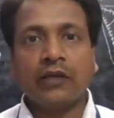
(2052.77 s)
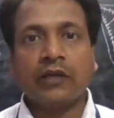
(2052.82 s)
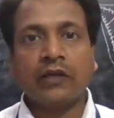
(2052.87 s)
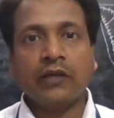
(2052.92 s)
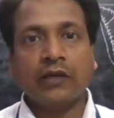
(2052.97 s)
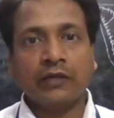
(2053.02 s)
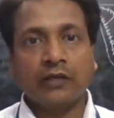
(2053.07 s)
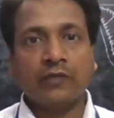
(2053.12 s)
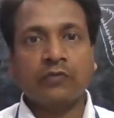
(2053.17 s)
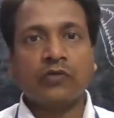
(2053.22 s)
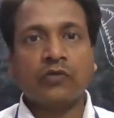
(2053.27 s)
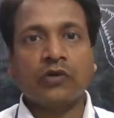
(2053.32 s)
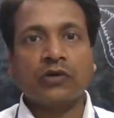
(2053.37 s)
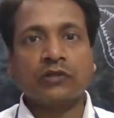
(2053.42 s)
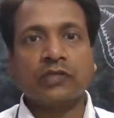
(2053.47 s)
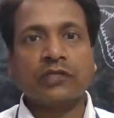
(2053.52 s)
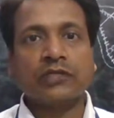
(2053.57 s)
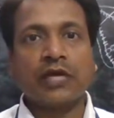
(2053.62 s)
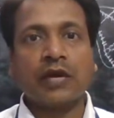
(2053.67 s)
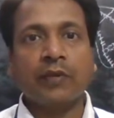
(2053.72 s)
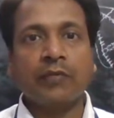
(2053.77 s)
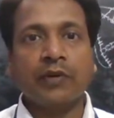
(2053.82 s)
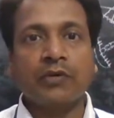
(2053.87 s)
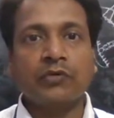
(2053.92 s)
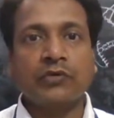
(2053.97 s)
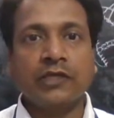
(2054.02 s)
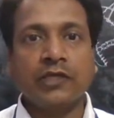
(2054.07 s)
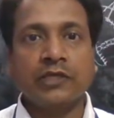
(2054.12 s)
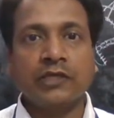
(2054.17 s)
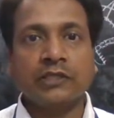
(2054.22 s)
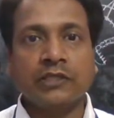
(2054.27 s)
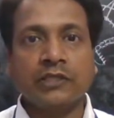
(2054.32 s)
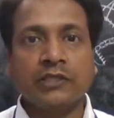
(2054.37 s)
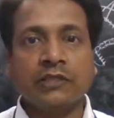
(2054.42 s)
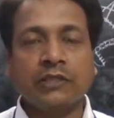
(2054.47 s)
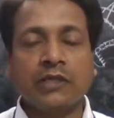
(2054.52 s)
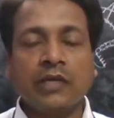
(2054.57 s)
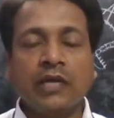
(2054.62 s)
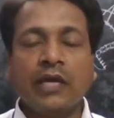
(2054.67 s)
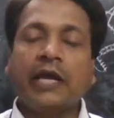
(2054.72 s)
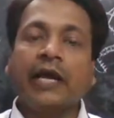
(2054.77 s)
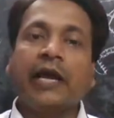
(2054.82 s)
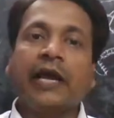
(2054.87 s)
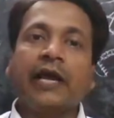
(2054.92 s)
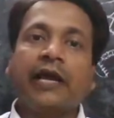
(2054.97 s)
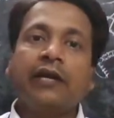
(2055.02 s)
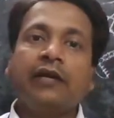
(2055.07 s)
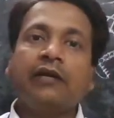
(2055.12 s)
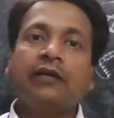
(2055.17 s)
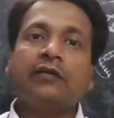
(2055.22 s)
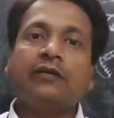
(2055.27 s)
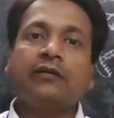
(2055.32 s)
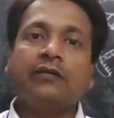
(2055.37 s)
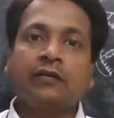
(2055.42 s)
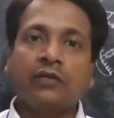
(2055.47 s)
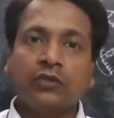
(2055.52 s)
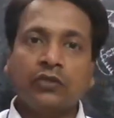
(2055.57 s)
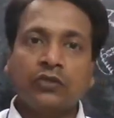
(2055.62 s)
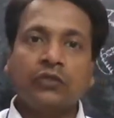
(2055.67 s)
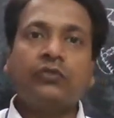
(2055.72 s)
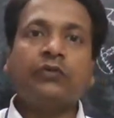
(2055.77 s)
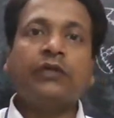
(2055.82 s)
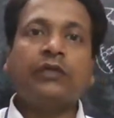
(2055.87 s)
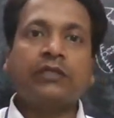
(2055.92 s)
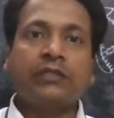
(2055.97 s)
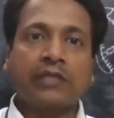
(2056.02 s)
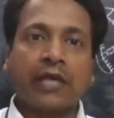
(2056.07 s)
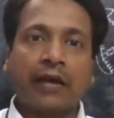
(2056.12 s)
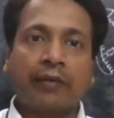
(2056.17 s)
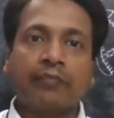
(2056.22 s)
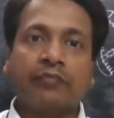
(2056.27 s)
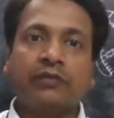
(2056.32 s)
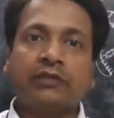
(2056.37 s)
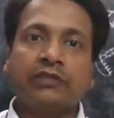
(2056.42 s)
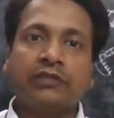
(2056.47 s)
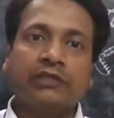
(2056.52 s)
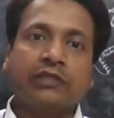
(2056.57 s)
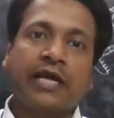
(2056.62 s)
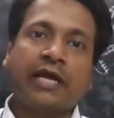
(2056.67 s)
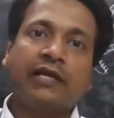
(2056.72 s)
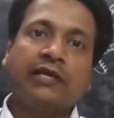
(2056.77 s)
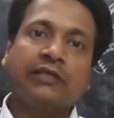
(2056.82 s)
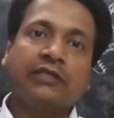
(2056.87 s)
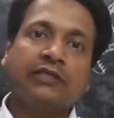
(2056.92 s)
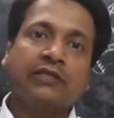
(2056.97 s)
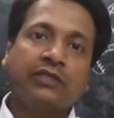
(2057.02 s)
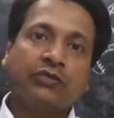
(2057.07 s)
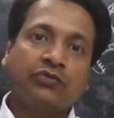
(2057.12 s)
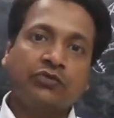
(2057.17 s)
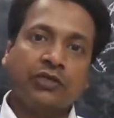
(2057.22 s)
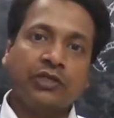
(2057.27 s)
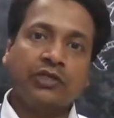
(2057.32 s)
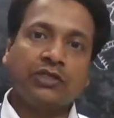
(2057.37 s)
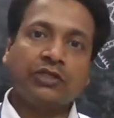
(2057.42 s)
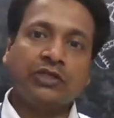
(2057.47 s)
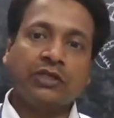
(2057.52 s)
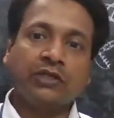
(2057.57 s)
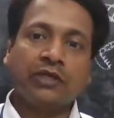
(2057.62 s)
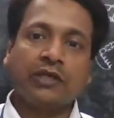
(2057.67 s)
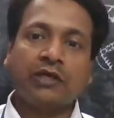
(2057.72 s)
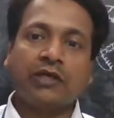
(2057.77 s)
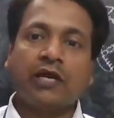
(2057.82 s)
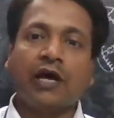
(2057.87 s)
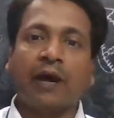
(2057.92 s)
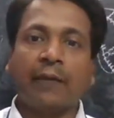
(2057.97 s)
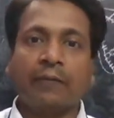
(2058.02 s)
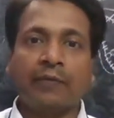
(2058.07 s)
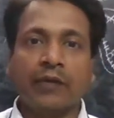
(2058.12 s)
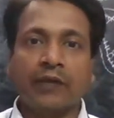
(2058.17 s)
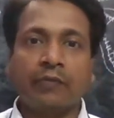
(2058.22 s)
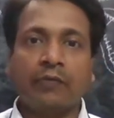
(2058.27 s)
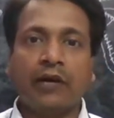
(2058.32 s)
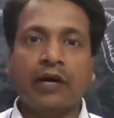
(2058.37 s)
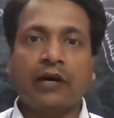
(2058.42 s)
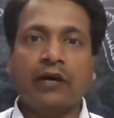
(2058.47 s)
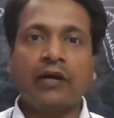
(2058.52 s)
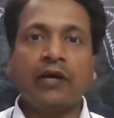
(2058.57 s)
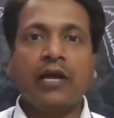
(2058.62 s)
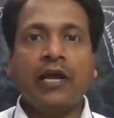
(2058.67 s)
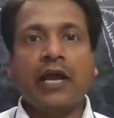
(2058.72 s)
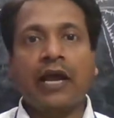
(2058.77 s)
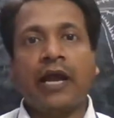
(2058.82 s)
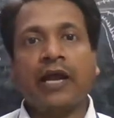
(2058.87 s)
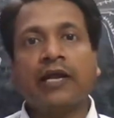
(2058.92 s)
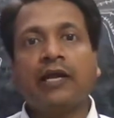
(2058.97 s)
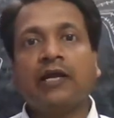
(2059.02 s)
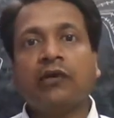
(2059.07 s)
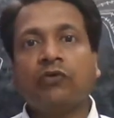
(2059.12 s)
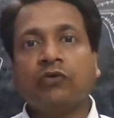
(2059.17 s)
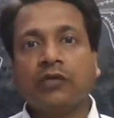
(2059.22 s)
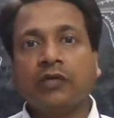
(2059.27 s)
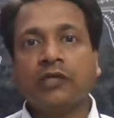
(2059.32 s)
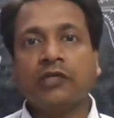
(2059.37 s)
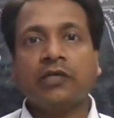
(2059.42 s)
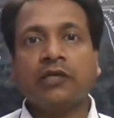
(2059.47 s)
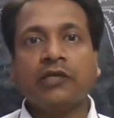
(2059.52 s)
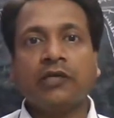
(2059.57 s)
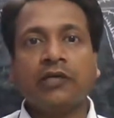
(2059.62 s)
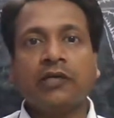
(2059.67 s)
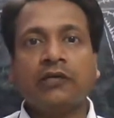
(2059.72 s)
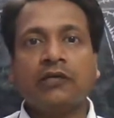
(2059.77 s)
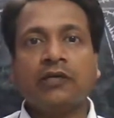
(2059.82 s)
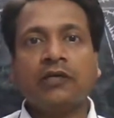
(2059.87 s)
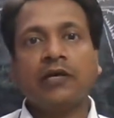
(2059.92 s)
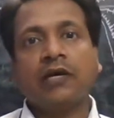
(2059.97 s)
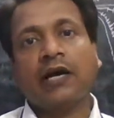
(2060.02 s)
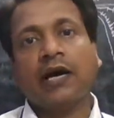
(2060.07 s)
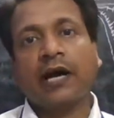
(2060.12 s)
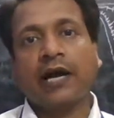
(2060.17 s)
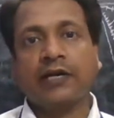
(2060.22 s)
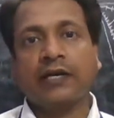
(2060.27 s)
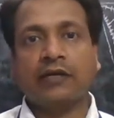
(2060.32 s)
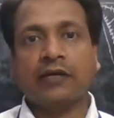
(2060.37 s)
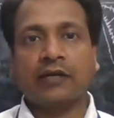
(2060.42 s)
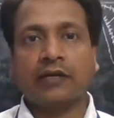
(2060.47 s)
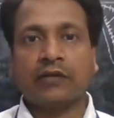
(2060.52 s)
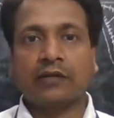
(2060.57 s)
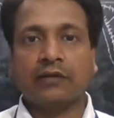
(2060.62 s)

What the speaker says: in the process of nutrition and the two examples, that is nutrition in amoeba and nutrition in hydra.